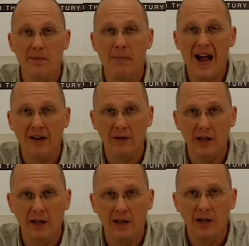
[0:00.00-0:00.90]
is the
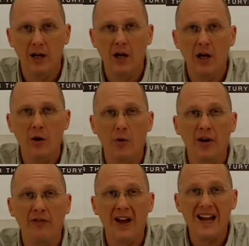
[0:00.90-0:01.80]
battery.
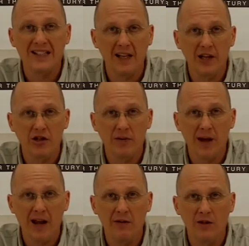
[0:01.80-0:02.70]
With our vast selection
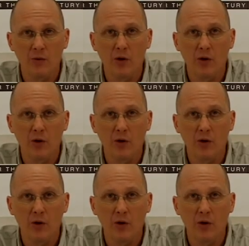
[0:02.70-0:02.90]
of batteries,